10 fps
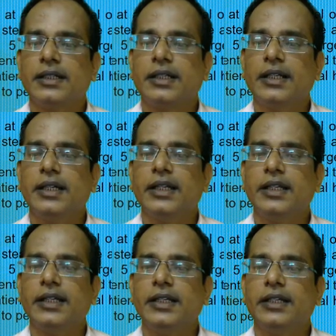
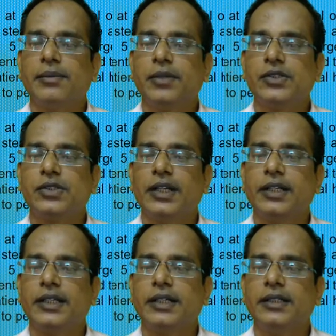clearly
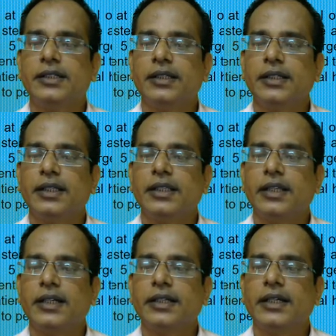demonstrated
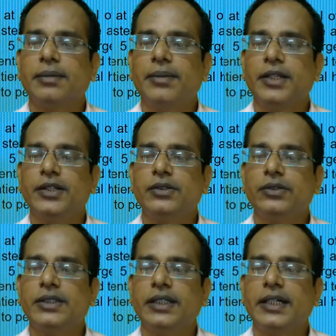that the ability
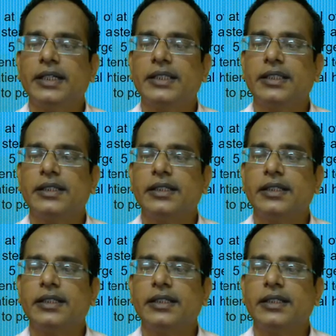to detect